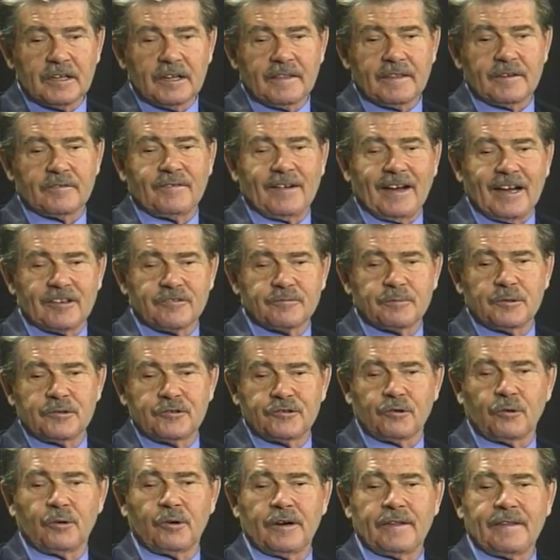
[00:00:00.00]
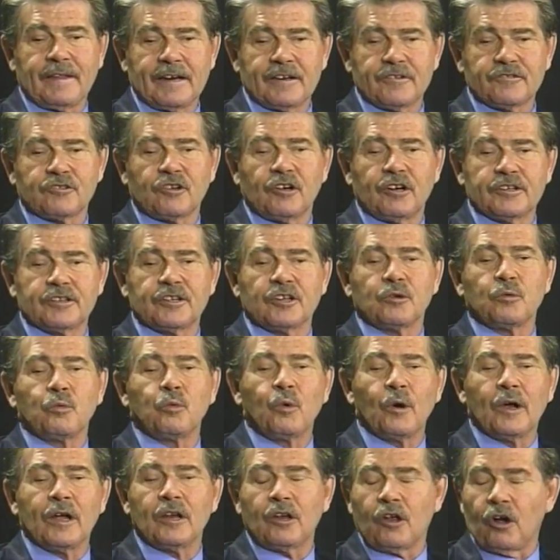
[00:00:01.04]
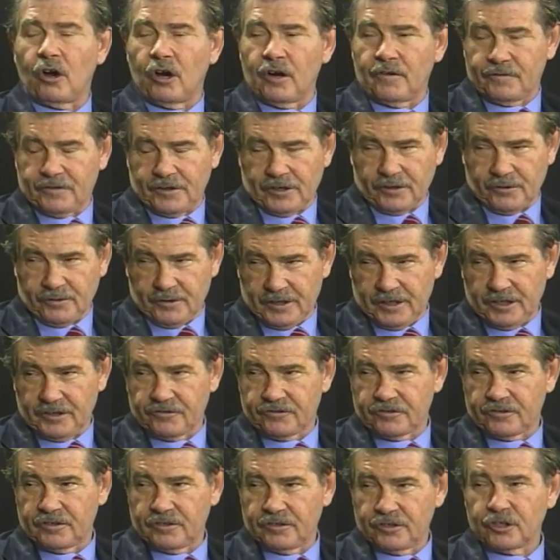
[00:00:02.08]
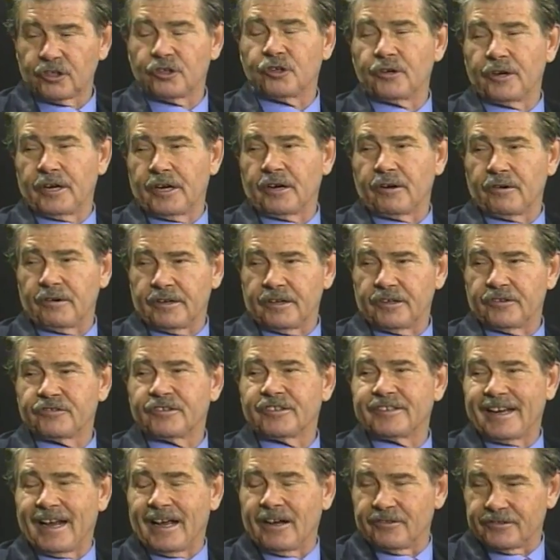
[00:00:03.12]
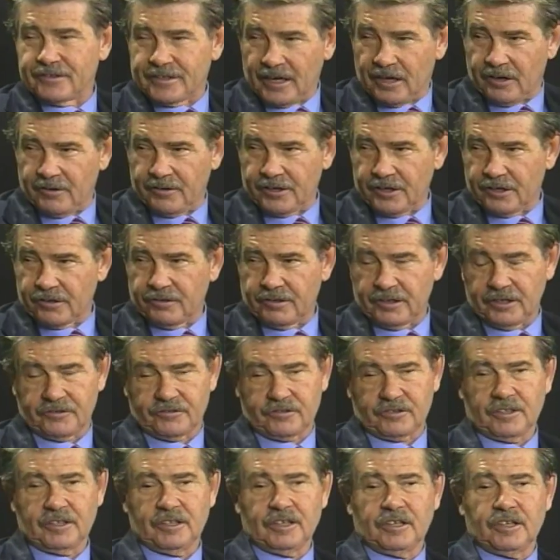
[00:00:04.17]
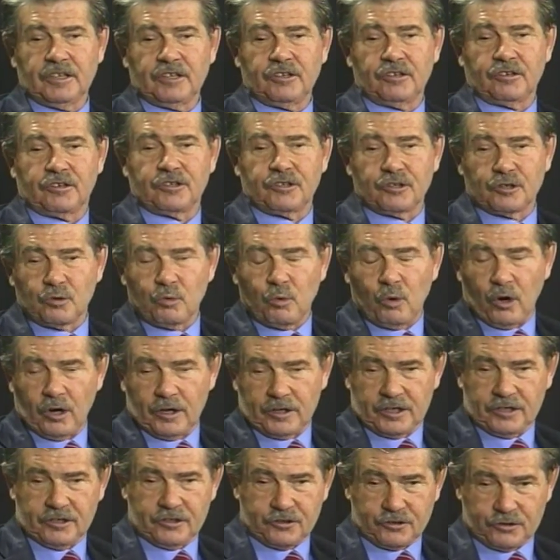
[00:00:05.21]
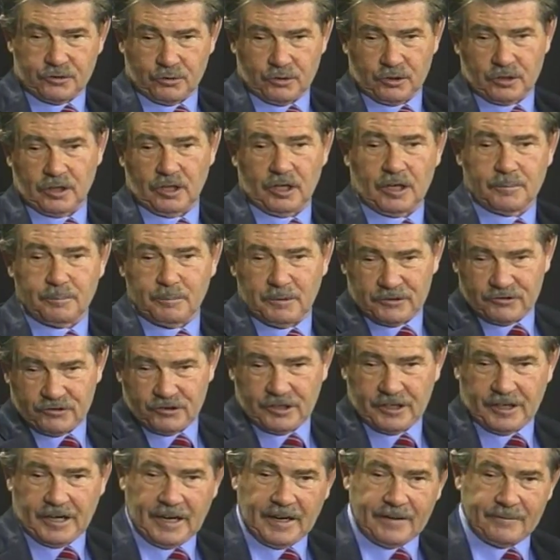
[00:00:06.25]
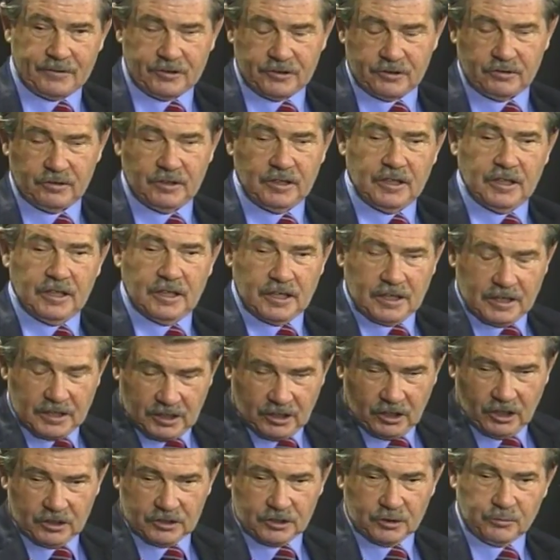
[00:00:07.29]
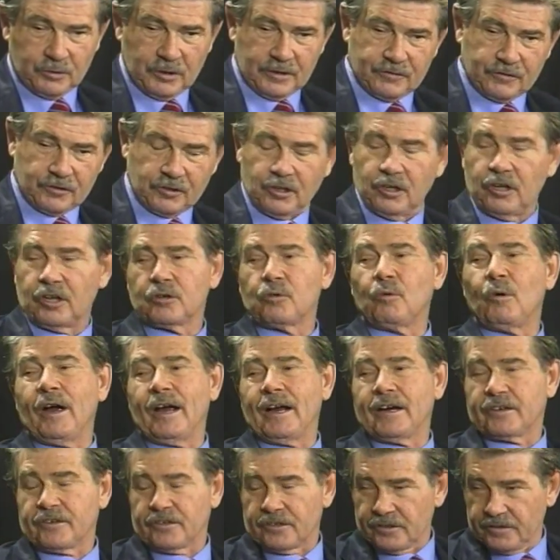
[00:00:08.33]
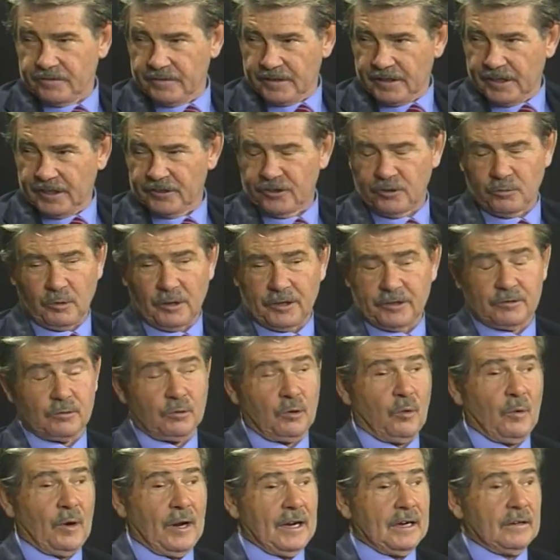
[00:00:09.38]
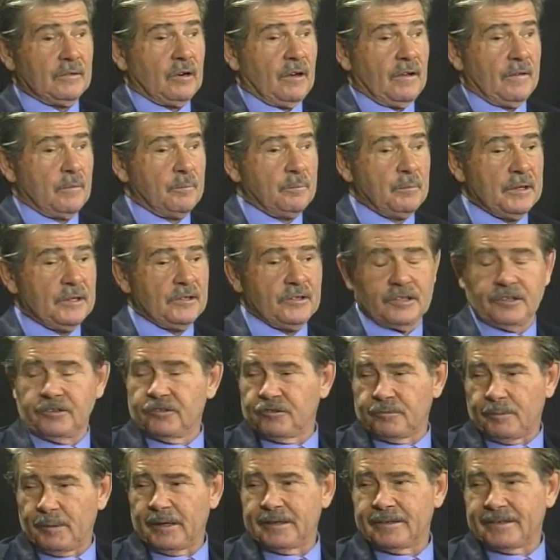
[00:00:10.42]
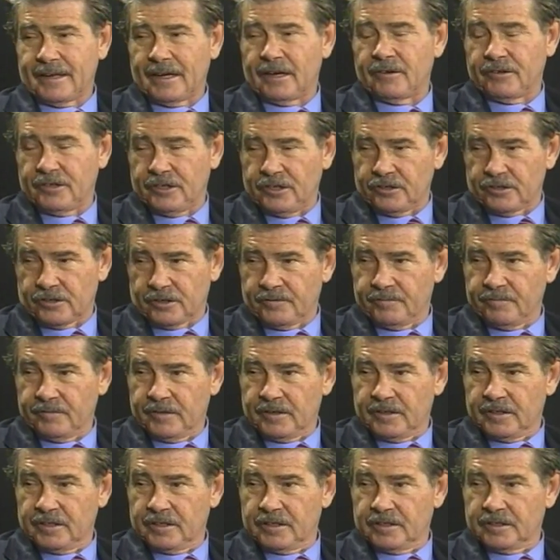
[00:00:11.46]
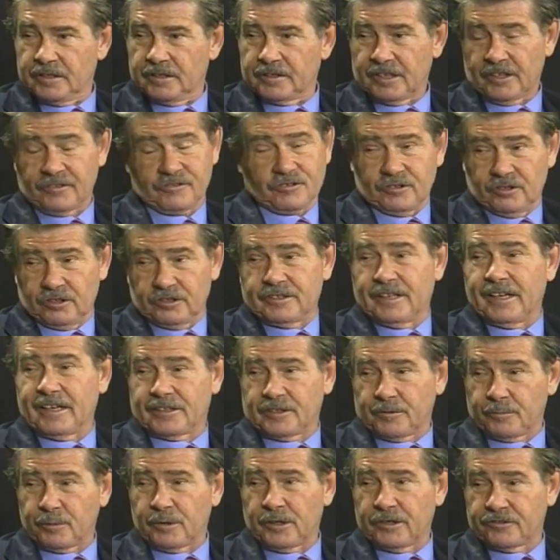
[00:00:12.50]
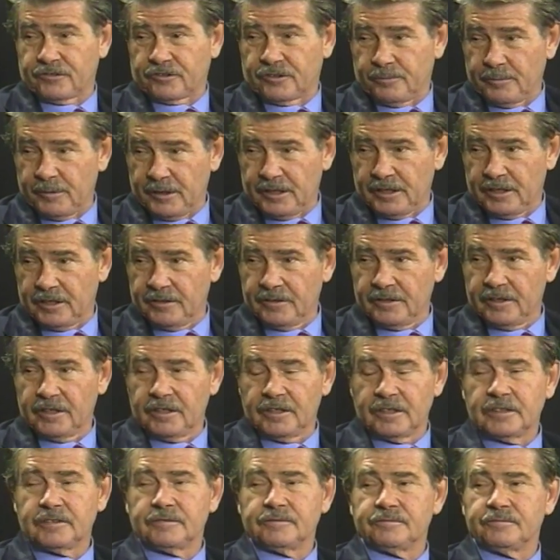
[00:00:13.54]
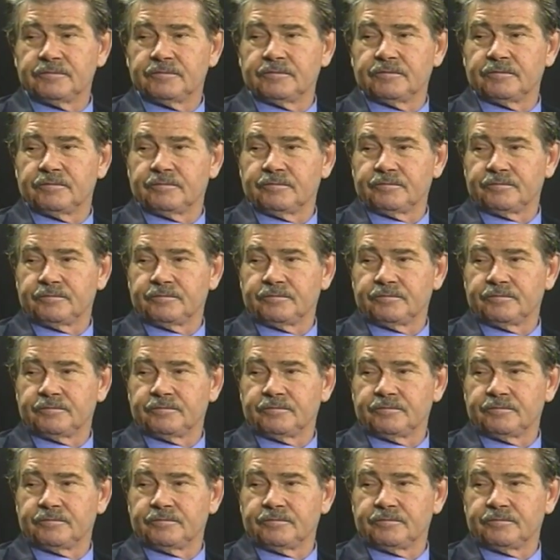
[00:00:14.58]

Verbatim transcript: the vast majority of that has gone to the well off areas, the good areas, the downtown areas. You could do a walking tour along Michigan Avenue and along the river along Wacker, and you wonder, well, why are all the millions spent down here? It doesn't look that depressed to me. By, by the way,